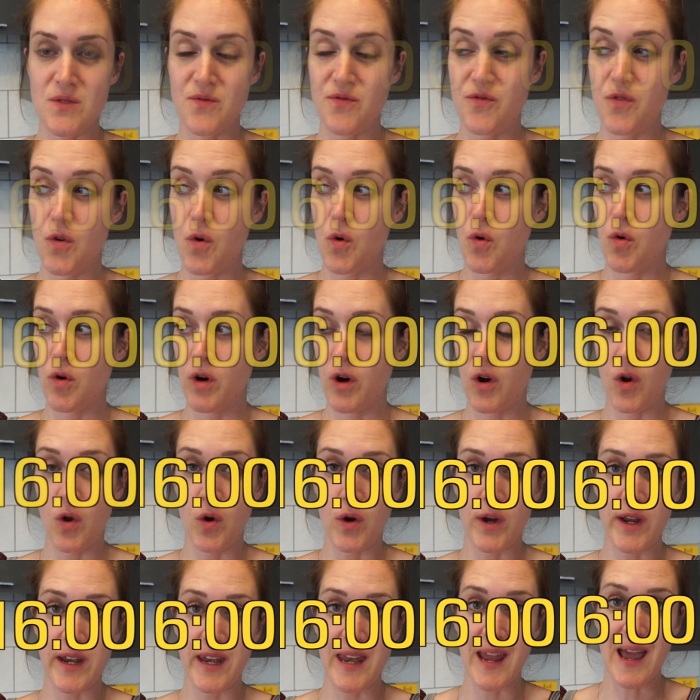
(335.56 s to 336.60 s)
4
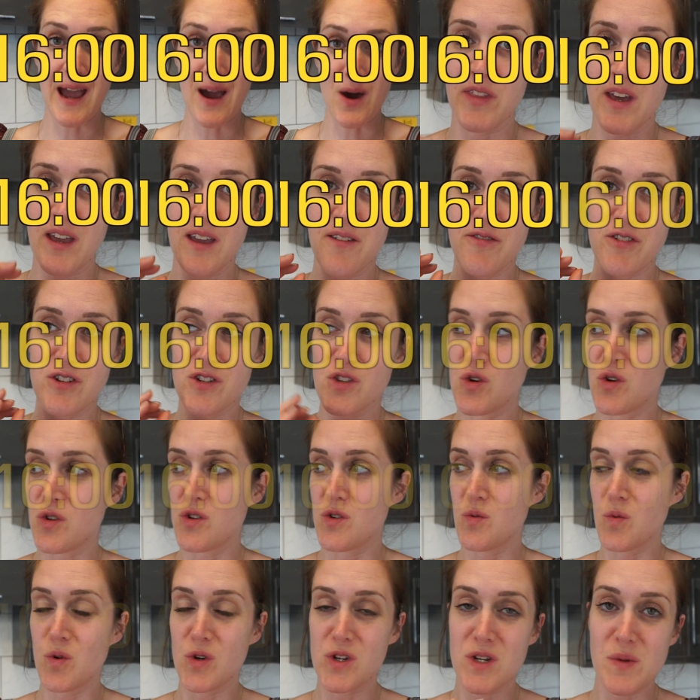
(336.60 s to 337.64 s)
o'clock now. They've just gone
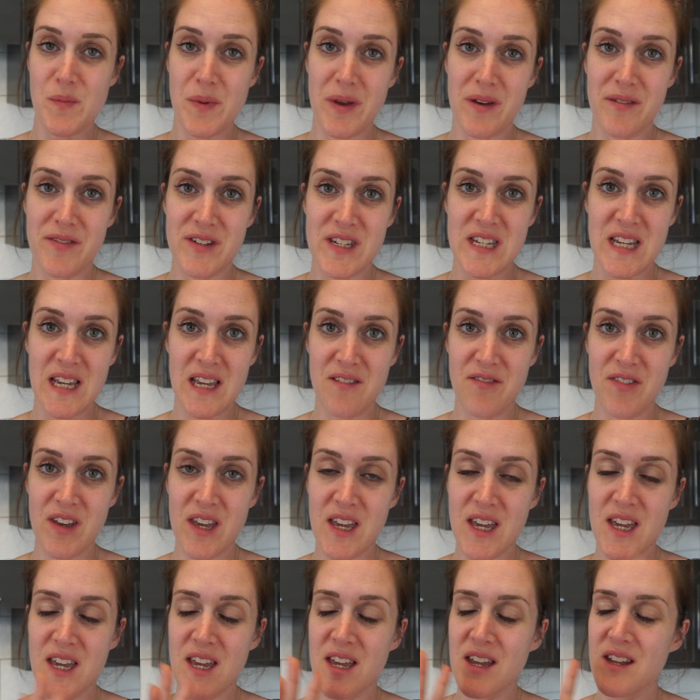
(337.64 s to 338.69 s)
to watch a bit of
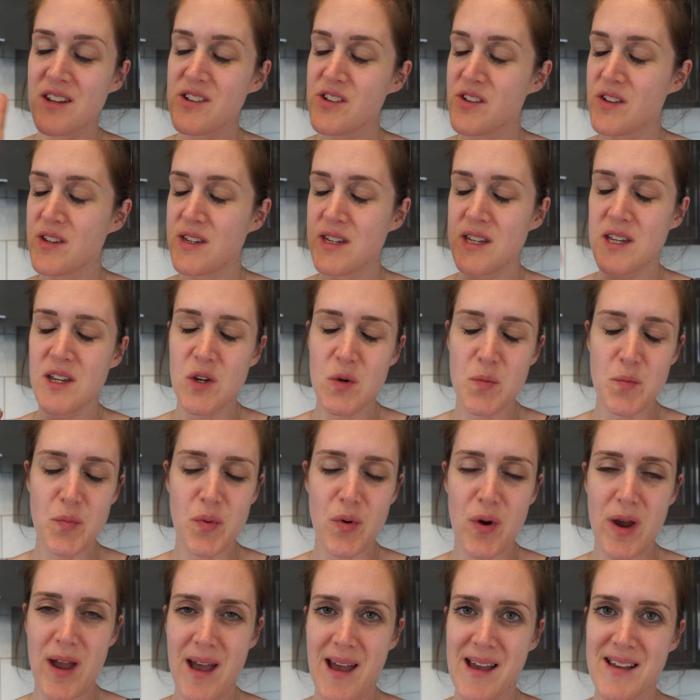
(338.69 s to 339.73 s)
TV,
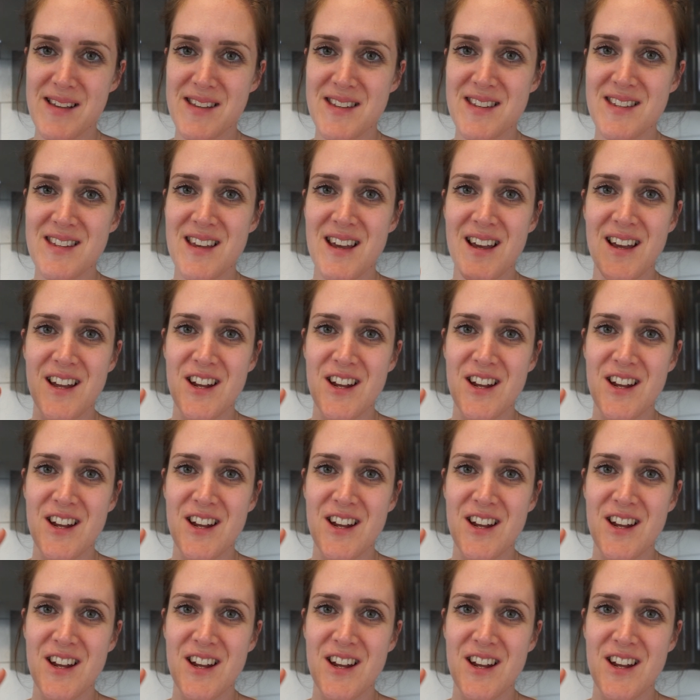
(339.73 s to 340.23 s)
decompress,